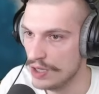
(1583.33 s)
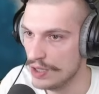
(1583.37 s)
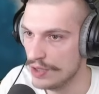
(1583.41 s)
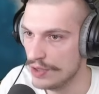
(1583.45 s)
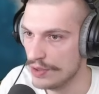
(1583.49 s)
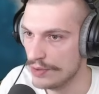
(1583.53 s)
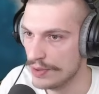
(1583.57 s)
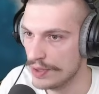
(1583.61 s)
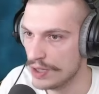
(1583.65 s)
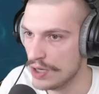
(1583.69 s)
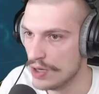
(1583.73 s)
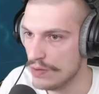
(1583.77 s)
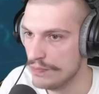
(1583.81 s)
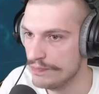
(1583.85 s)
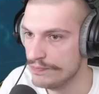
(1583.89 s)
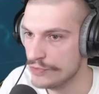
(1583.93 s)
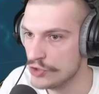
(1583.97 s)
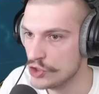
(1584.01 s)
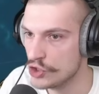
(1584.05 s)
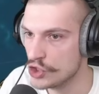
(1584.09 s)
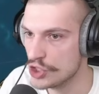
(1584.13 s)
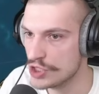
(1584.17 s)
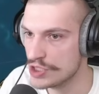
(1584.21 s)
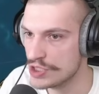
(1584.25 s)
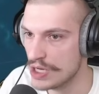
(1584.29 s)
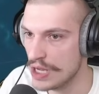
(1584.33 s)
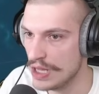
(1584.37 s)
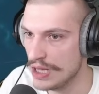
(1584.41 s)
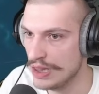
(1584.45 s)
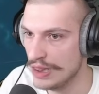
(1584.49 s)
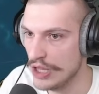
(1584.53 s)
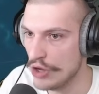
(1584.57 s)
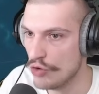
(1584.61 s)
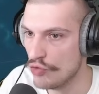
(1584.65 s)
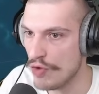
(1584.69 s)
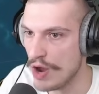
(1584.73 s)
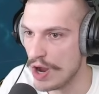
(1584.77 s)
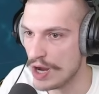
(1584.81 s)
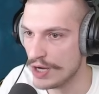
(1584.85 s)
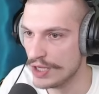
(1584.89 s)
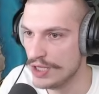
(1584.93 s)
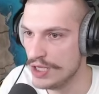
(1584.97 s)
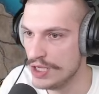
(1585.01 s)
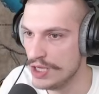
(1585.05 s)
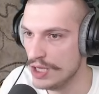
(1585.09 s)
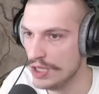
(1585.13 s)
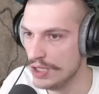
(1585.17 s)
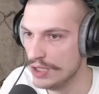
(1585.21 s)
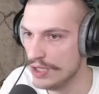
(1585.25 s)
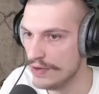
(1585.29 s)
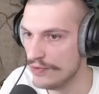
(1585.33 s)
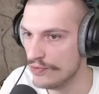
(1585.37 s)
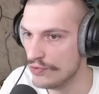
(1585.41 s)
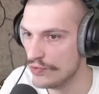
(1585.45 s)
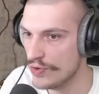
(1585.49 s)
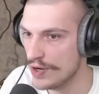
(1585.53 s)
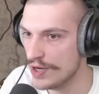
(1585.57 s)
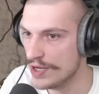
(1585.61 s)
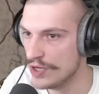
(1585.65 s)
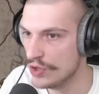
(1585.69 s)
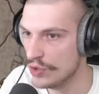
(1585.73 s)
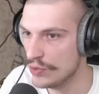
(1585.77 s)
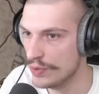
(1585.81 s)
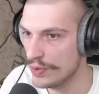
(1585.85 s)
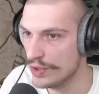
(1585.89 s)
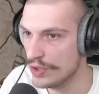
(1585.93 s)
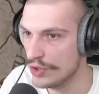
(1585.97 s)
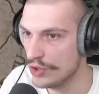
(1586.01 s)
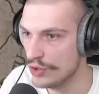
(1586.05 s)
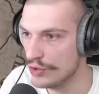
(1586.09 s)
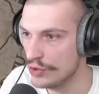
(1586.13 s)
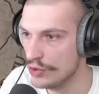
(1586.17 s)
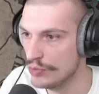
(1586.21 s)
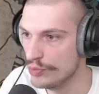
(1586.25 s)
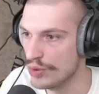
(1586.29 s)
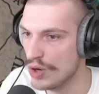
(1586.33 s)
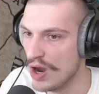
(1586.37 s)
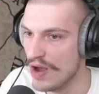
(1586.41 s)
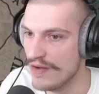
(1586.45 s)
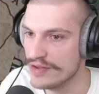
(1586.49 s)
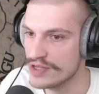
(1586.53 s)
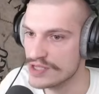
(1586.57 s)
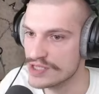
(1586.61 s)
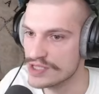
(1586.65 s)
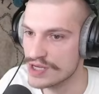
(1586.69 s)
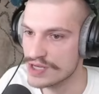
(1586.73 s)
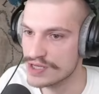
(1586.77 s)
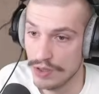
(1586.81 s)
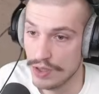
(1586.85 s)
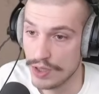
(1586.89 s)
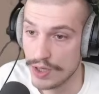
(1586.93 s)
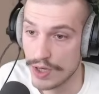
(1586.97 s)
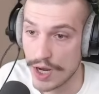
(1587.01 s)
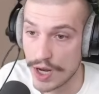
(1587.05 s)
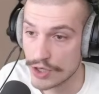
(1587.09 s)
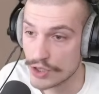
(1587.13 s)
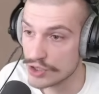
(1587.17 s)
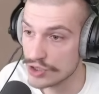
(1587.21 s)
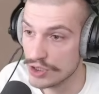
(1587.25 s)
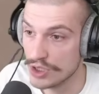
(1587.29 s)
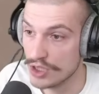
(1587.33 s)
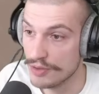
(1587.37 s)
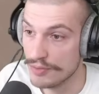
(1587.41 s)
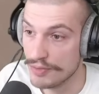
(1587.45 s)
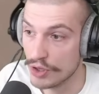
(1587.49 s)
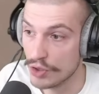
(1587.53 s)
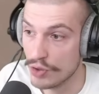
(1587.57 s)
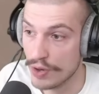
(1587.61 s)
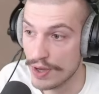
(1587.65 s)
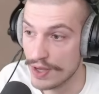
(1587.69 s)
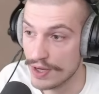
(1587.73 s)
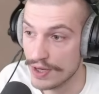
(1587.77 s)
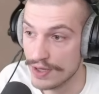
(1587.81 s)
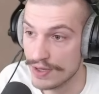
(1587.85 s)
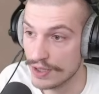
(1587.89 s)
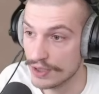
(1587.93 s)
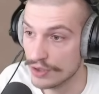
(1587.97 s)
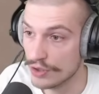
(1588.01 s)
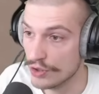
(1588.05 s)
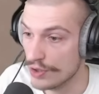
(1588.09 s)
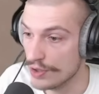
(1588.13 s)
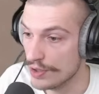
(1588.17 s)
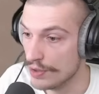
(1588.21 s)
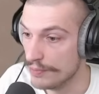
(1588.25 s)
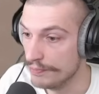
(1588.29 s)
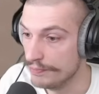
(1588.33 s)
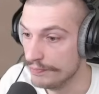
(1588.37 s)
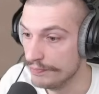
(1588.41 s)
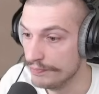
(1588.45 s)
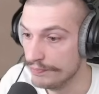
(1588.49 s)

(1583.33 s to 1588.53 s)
There we go. Just Larakia left right here with their 2 provinces. And actually, let me go ahead and declare on them.